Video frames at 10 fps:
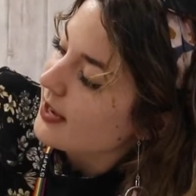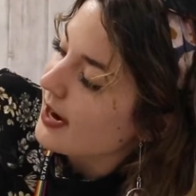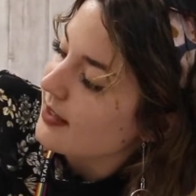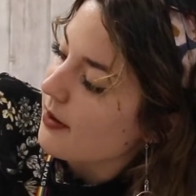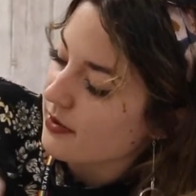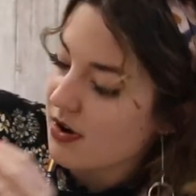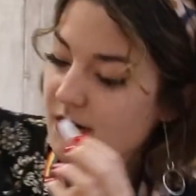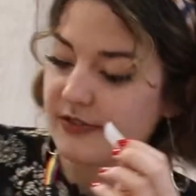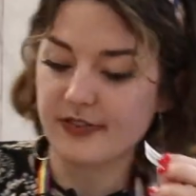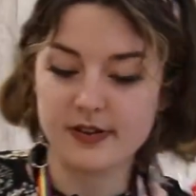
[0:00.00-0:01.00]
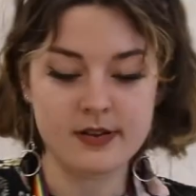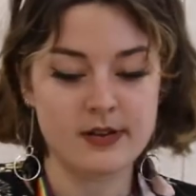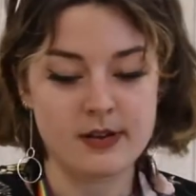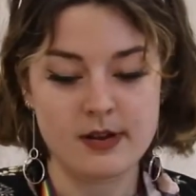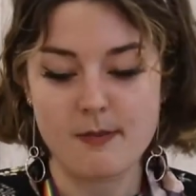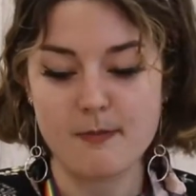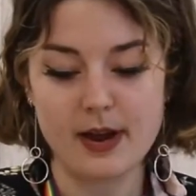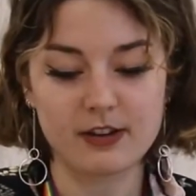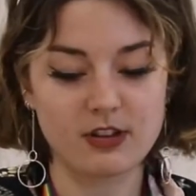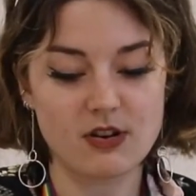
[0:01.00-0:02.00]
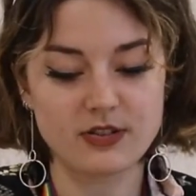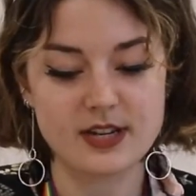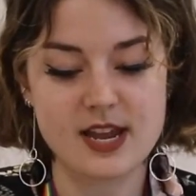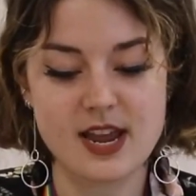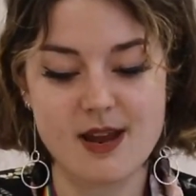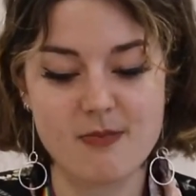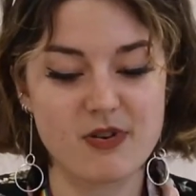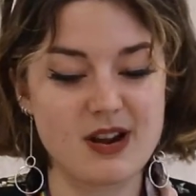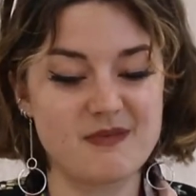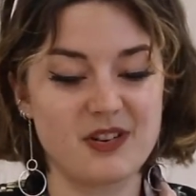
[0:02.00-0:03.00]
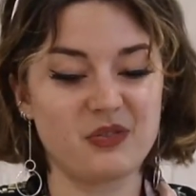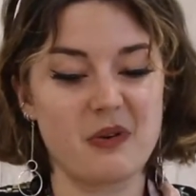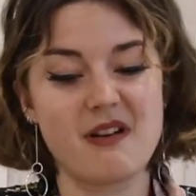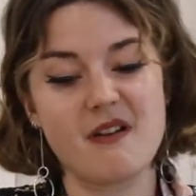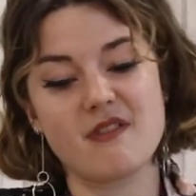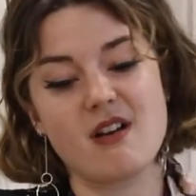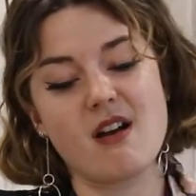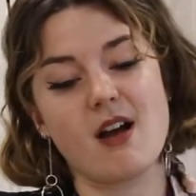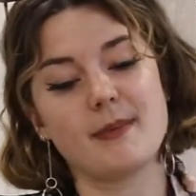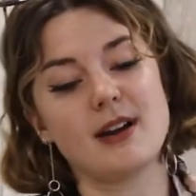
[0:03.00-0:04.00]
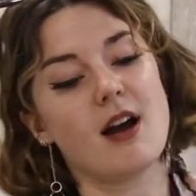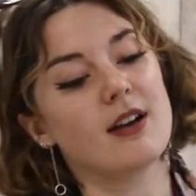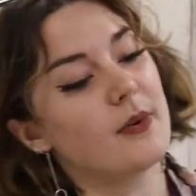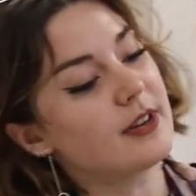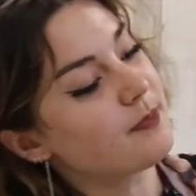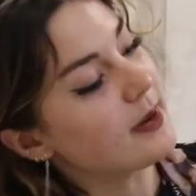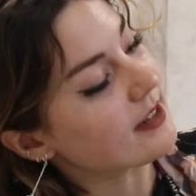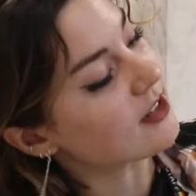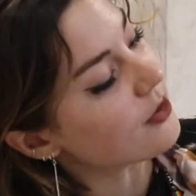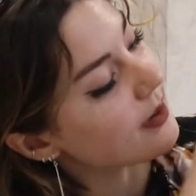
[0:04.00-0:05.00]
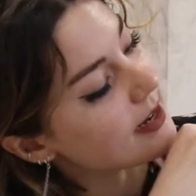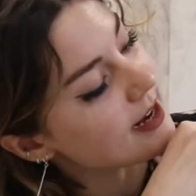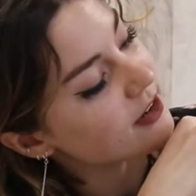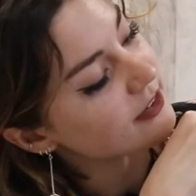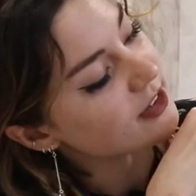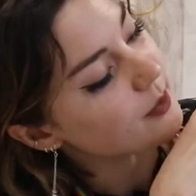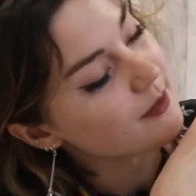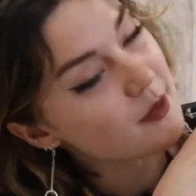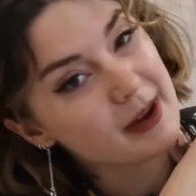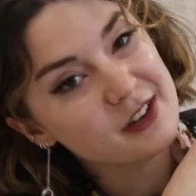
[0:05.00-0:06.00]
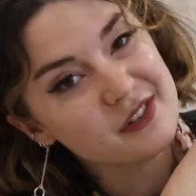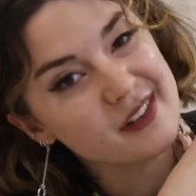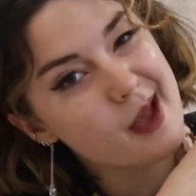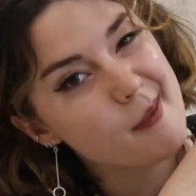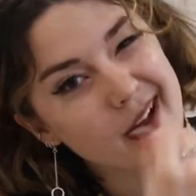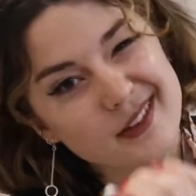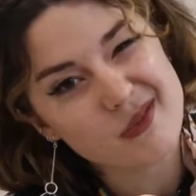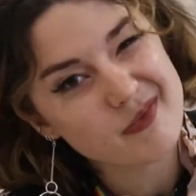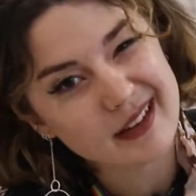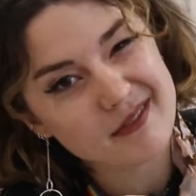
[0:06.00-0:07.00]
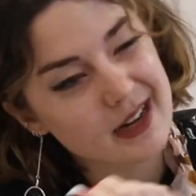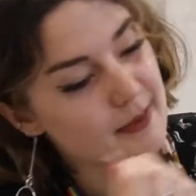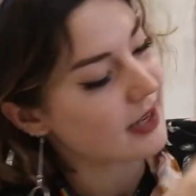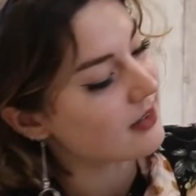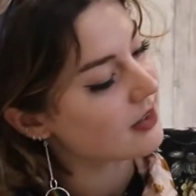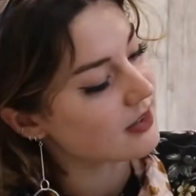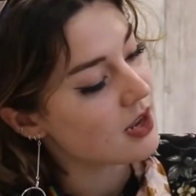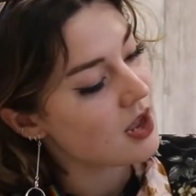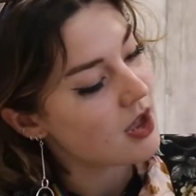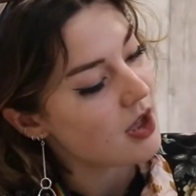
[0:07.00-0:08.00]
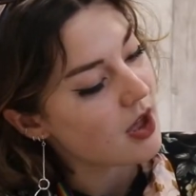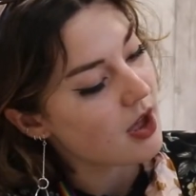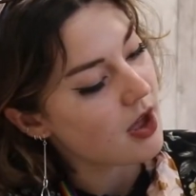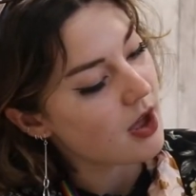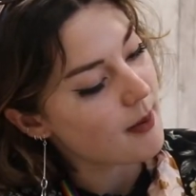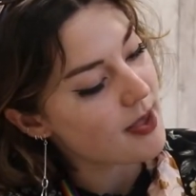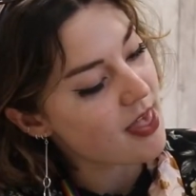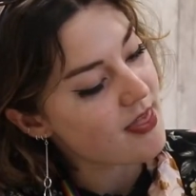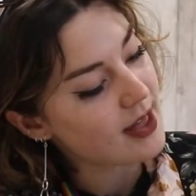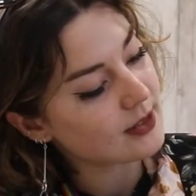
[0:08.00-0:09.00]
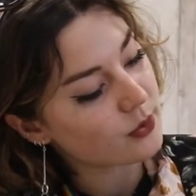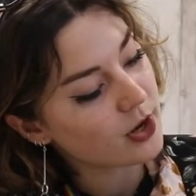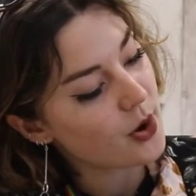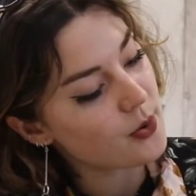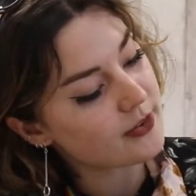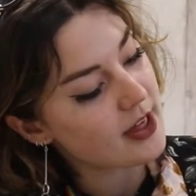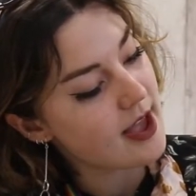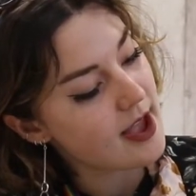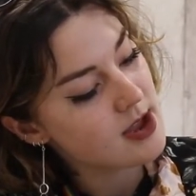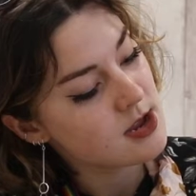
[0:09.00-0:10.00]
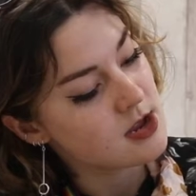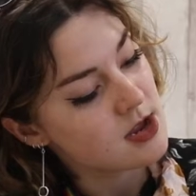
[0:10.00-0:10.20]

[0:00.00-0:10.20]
Take that one off, bash it onto here, pretty much wherever. I mean, I always pick to do it here because there's no information there, but I don't think it really matters. And then that little code there